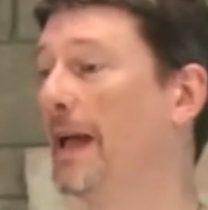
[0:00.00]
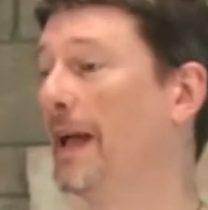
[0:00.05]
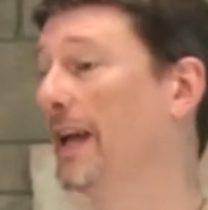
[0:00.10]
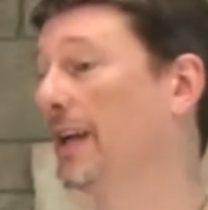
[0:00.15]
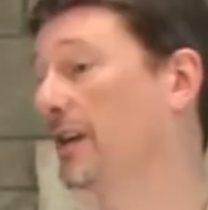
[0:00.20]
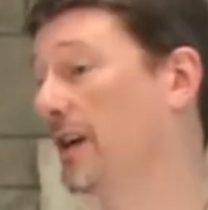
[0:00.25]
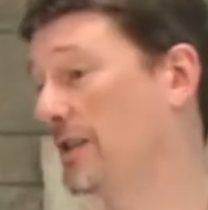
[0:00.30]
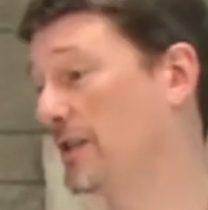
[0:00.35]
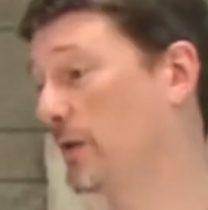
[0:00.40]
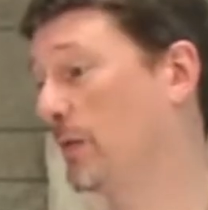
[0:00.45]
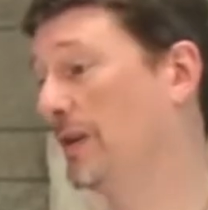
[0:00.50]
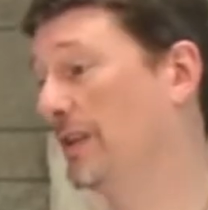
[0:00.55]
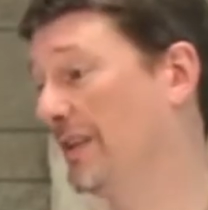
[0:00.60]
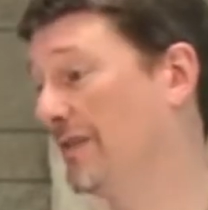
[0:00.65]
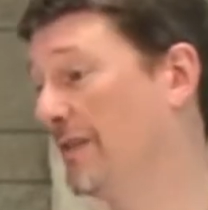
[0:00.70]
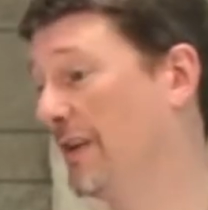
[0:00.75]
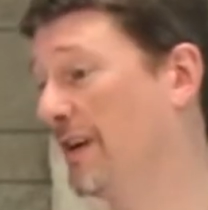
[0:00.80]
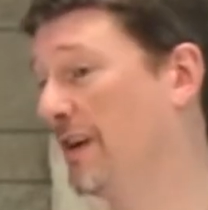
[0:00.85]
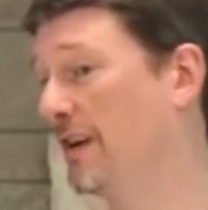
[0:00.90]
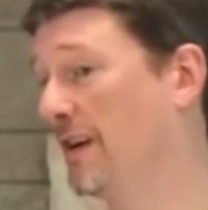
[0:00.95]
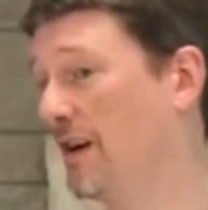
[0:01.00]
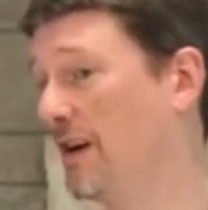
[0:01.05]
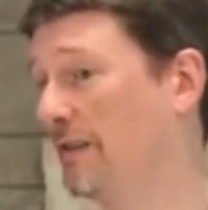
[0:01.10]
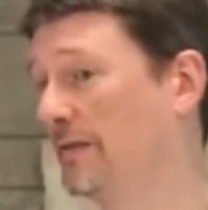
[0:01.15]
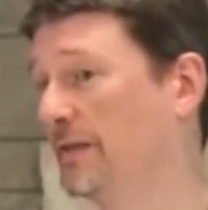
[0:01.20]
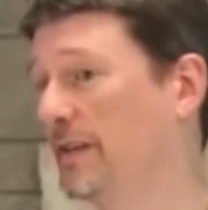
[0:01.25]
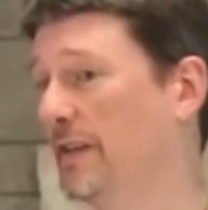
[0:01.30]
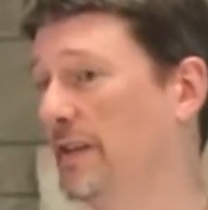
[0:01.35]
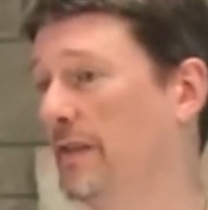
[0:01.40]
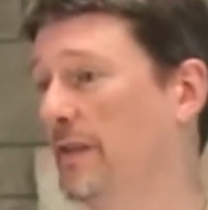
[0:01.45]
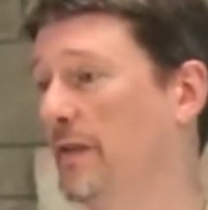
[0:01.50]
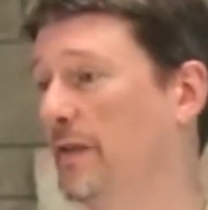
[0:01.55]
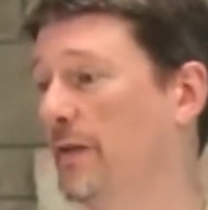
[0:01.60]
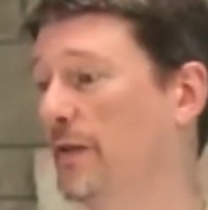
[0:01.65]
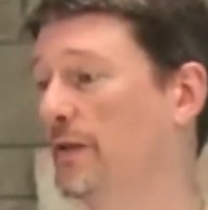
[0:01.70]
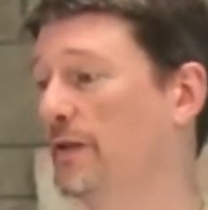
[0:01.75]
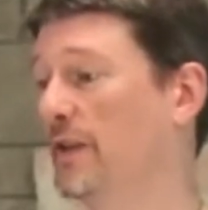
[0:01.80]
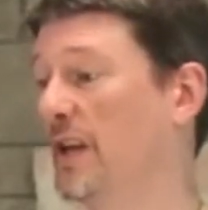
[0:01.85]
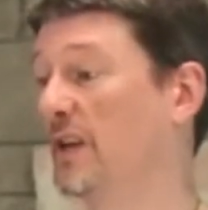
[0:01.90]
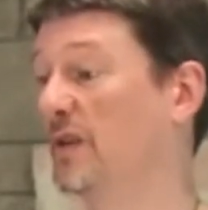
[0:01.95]
And consequently, very often in the
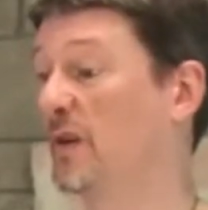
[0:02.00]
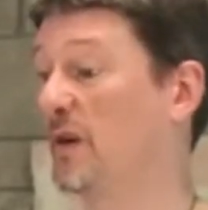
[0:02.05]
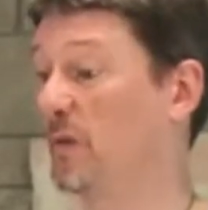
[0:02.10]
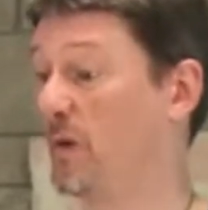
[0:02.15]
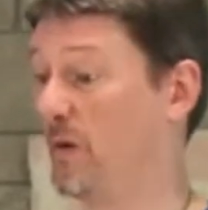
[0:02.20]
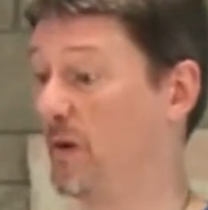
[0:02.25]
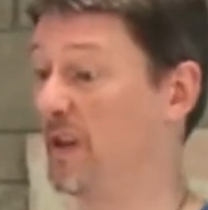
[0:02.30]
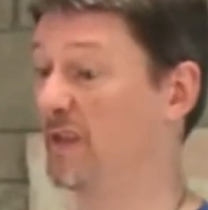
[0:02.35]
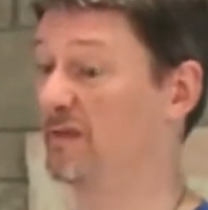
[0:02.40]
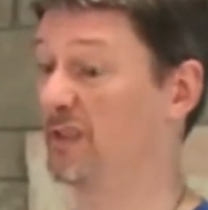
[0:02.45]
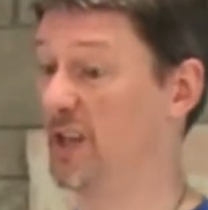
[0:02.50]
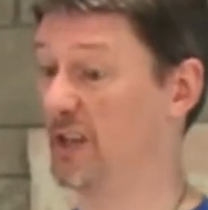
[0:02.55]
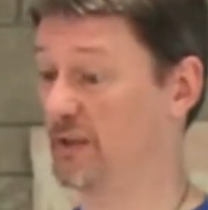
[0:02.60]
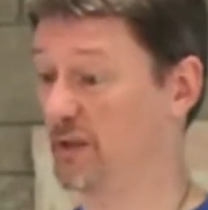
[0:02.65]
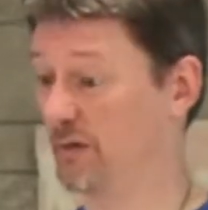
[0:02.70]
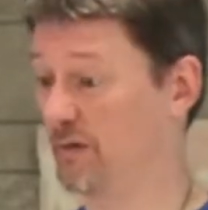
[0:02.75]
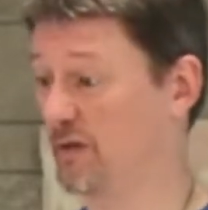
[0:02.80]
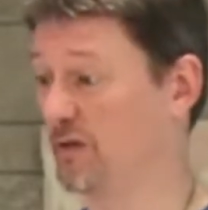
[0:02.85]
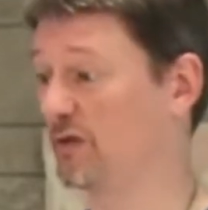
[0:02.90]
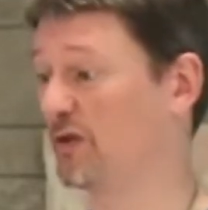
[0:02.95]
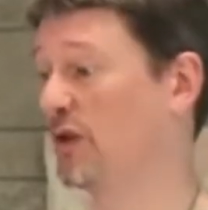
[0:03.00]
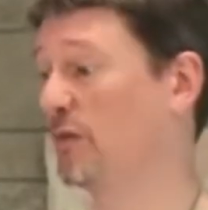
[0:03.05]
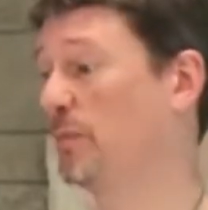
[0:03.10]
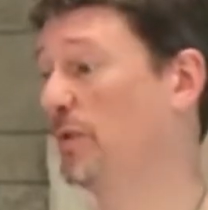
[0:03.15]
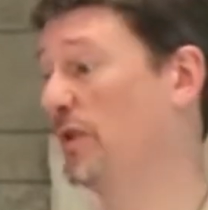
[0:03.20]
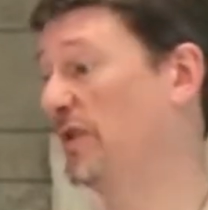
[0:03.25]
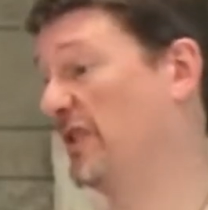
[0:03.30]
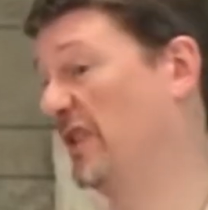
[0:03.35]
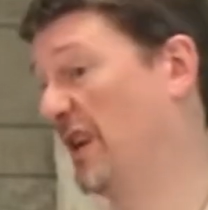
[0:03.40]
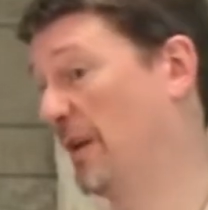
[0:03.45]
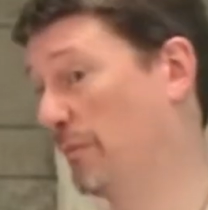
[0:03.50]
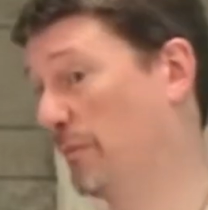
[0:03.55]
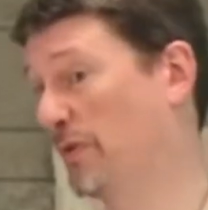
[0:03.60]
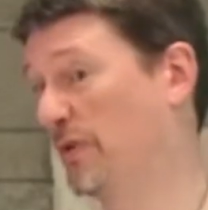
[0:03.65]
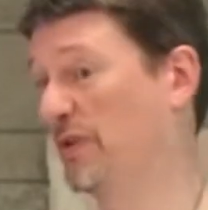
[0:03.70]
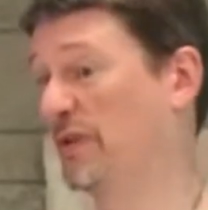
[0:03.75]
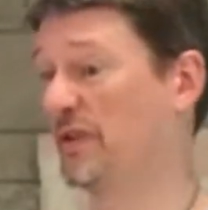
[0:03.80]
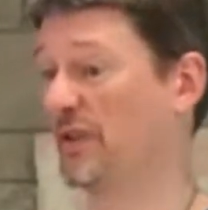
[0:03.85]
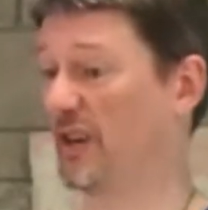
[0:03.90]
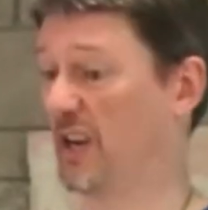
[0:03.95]
3rd century, where we have lots of usurpers and
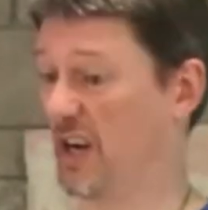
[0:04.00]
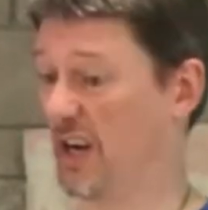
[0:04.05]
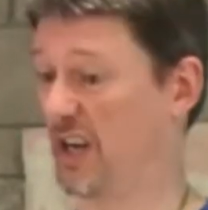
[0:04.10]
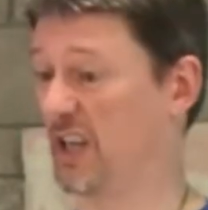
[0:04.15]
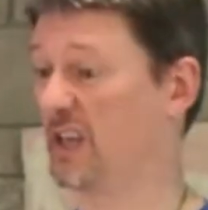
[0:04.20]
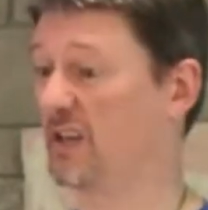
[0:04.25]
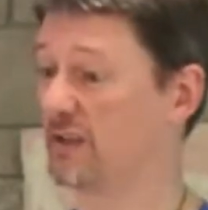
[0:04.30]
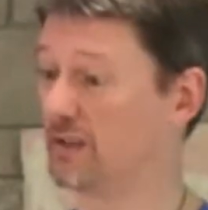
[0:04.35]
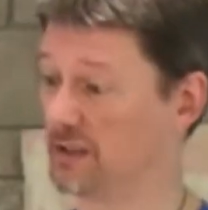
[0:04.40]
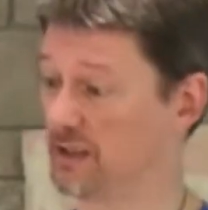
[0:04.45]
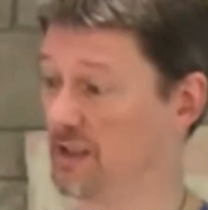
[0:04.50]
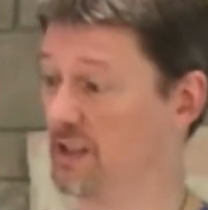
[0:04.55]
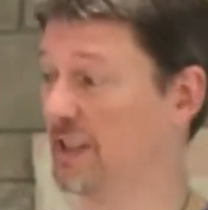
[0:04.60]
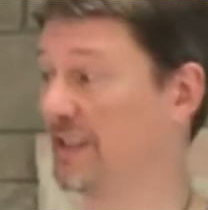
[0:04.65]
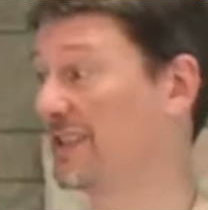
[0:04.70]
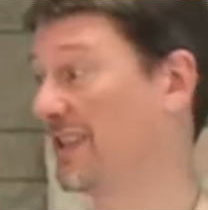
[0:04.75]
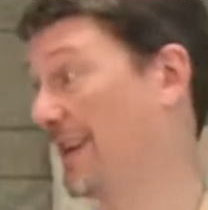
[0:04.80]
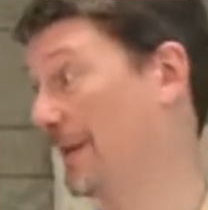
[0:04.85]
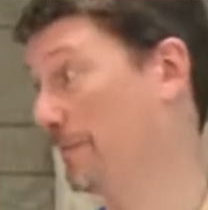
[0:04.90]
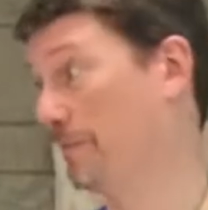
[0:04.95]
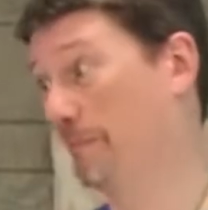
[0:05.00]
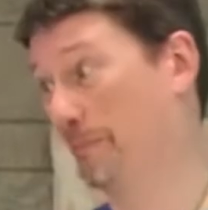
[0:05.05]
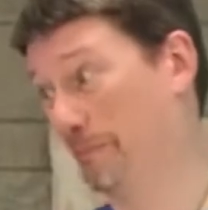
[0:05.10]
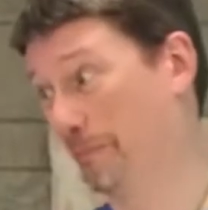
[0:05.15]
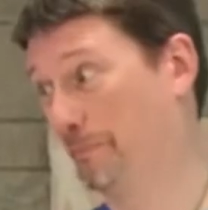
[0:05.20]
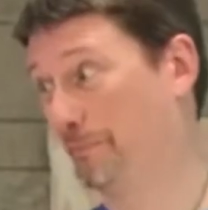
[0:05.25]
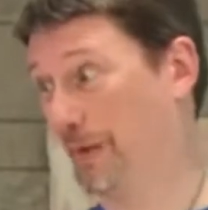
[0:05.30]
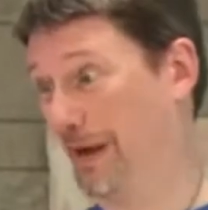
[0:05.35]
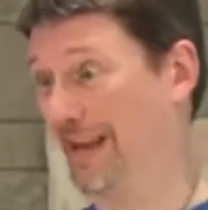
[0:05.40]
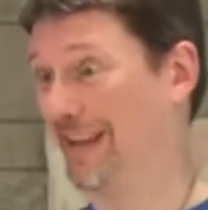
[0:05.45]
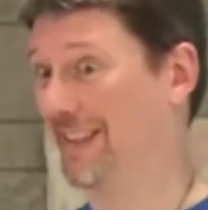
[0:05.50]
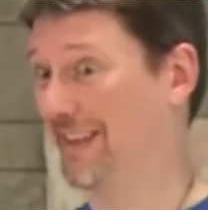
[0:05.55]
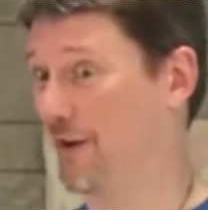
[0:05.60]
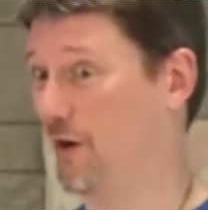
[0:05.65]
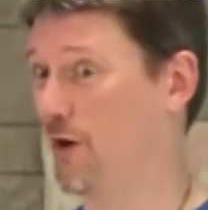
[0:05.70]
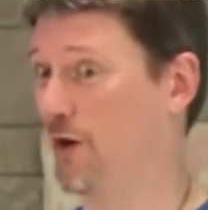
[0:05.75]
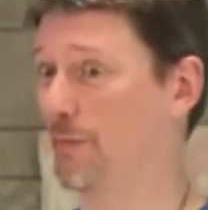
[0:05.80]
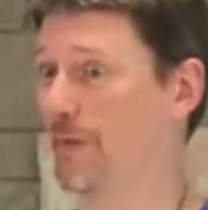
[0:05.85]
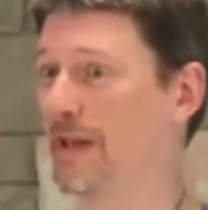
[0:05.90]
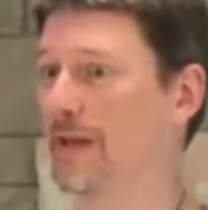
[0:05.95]
emperors are getting killed all the time by the
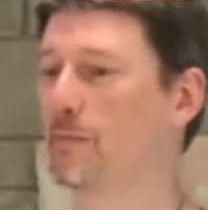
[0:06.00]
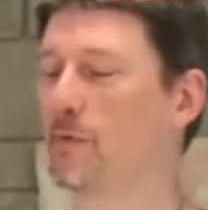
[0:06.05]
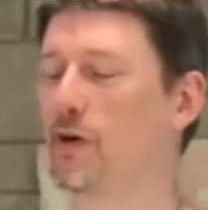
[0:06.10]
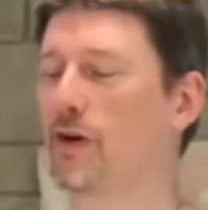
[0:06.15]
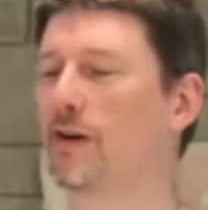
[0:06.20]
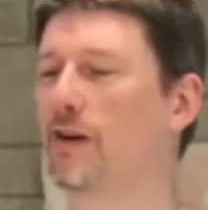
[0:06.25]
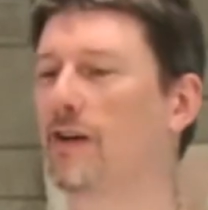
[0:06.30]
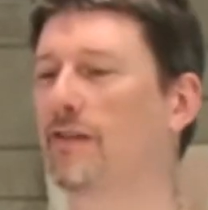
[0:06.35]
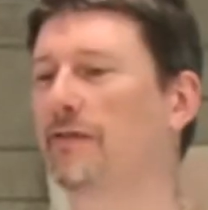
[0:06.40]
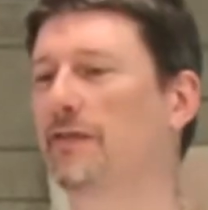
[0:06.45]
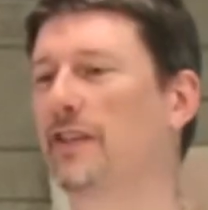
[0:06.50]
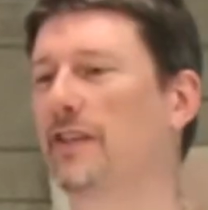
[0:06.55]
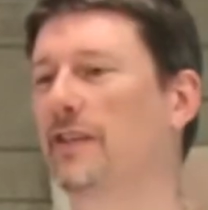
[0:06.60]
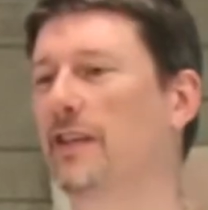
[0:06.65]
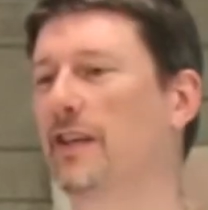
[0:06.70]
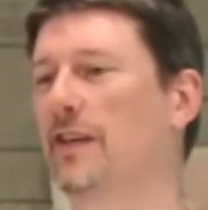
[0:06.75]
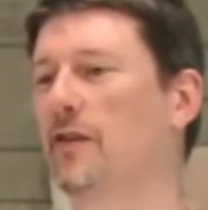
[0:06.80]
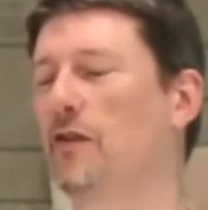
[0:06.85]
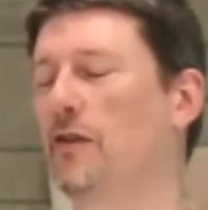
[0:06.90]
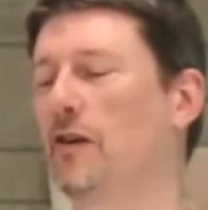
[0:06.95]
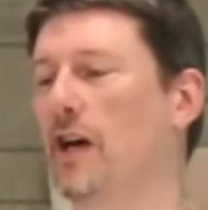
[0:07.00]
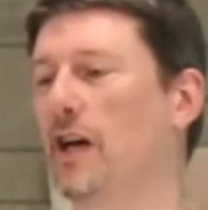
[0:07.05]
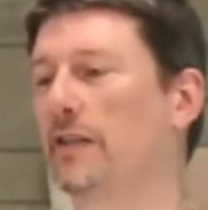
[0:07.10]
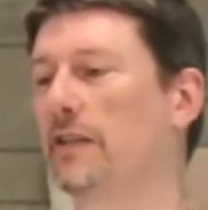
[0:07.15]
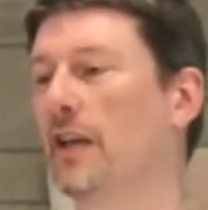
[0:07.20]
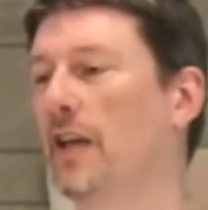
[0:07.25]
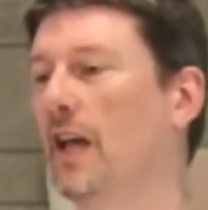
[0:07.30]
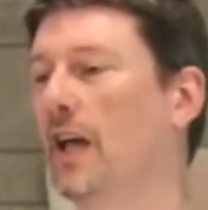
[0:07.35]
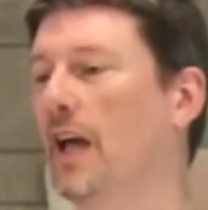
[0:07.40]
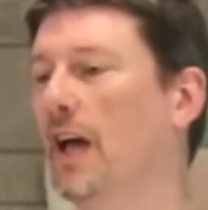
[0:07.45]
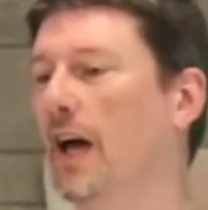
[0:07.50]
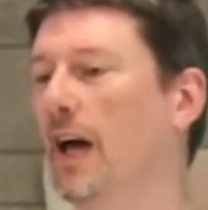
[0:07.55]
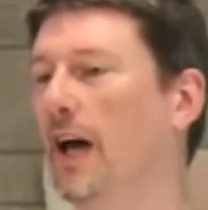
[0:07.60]
army, more often than not,